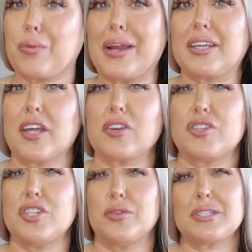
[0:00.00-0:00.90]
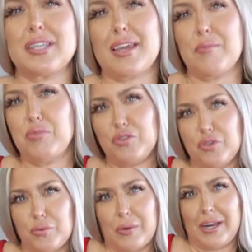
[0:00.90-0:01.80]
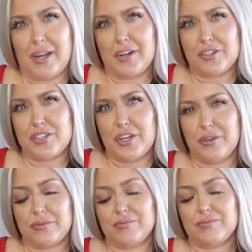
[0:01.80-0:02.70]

red color too. It's like a blue red undertone.